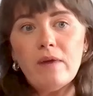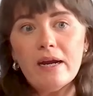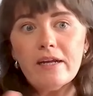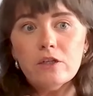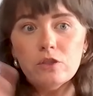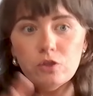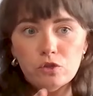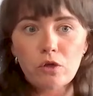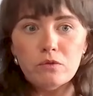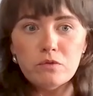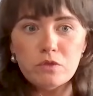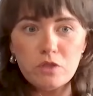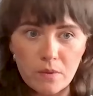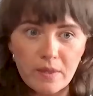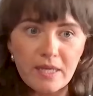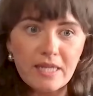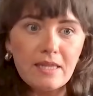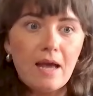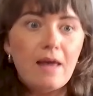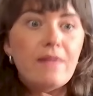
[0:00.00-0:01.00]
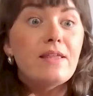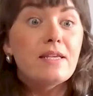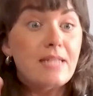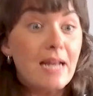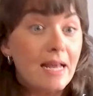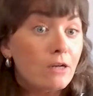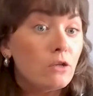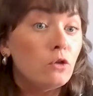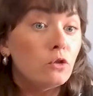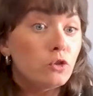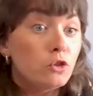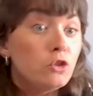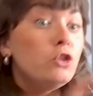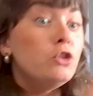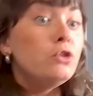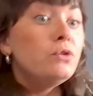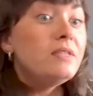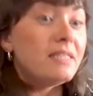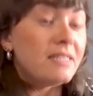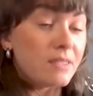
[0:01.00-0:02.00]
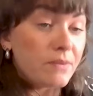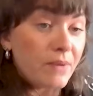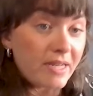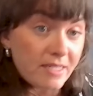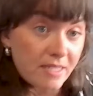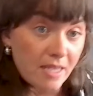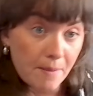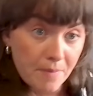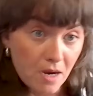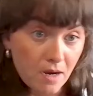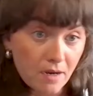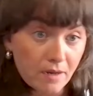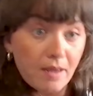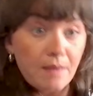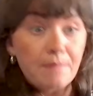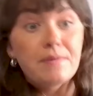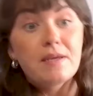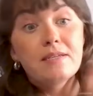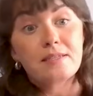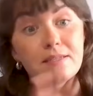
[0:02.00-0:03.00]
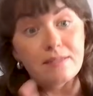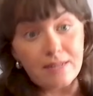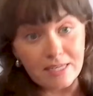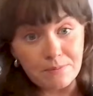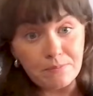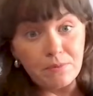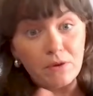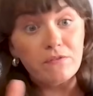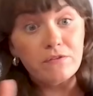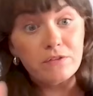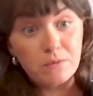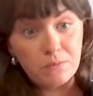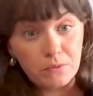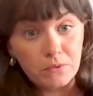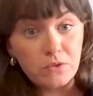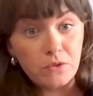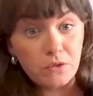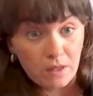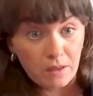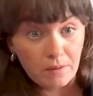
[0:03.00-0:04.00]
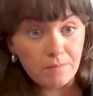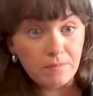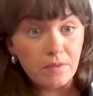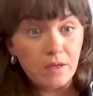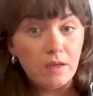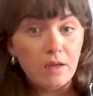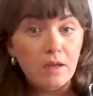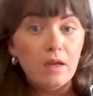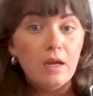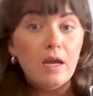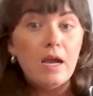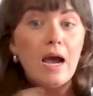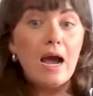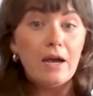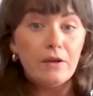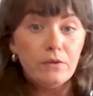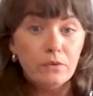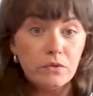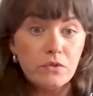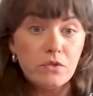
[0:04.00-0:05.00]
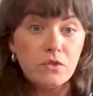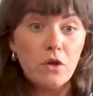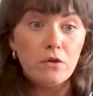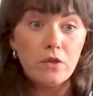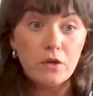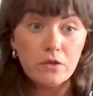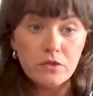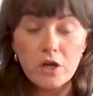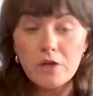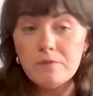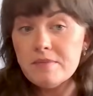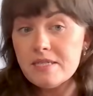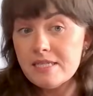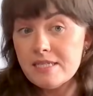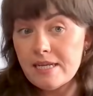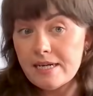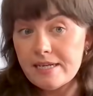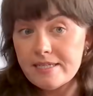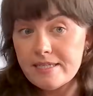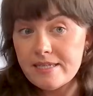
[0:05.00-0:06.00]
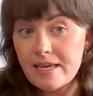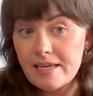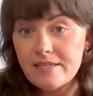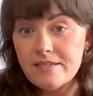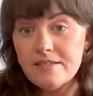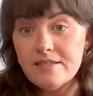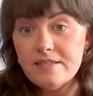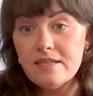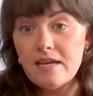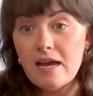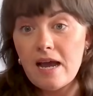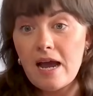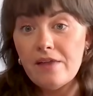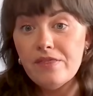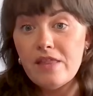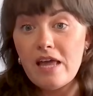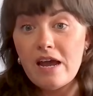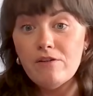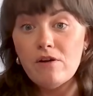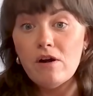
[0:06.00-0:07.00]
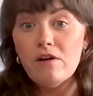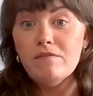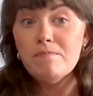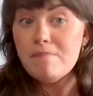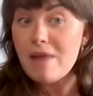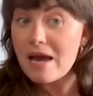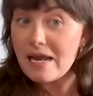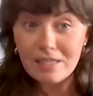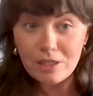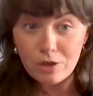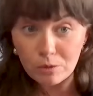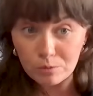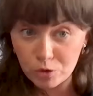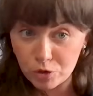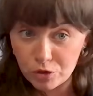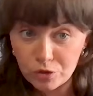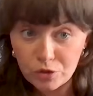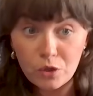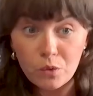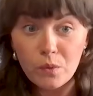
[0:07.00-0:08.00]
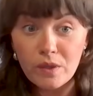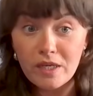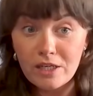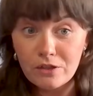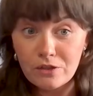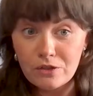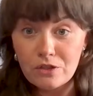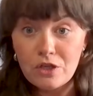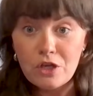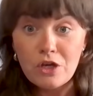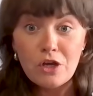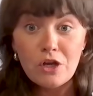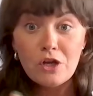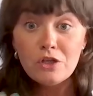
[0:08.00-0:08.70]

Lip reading: rent controls doing that. That's landlords choosing to exit a market because it's less profitable to them. And also those homes still exist, and there are many options that we can